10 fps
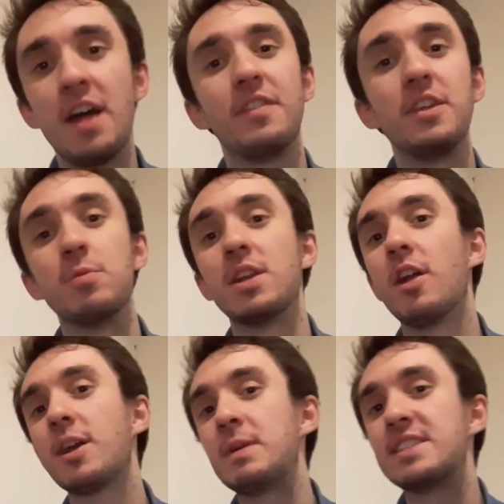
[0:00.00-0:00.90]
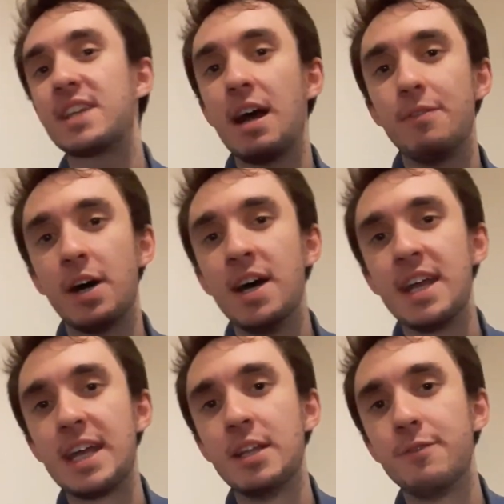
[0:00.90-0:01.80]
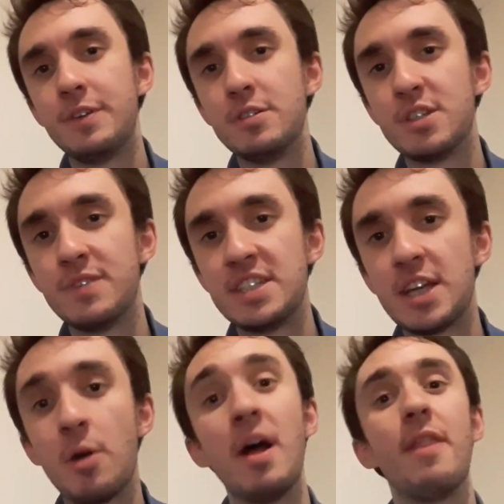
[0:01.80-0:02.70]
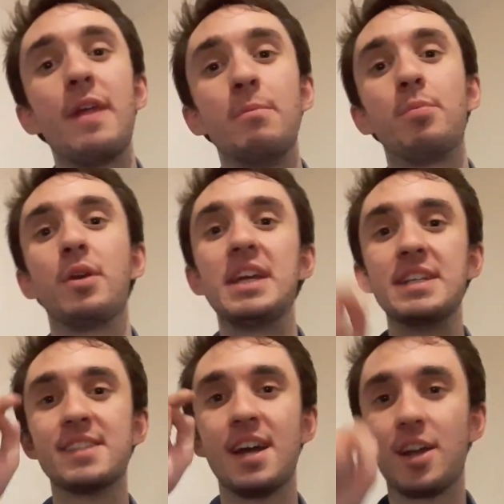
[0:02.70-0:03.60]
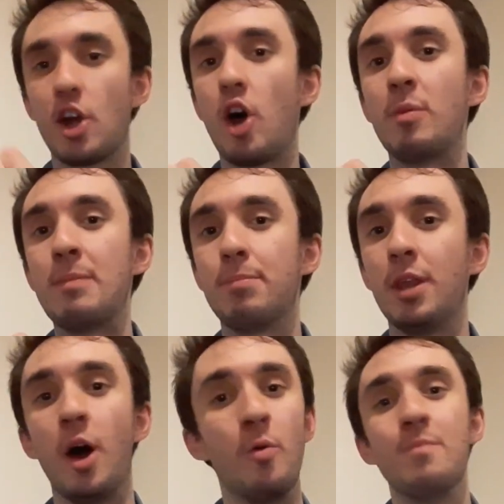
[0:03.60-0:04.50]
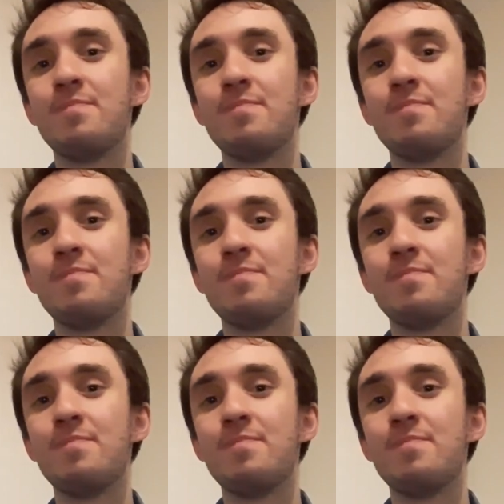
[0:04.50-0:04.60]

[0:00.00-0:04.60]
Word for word: that you would like me to cover in a future video, then please comment below.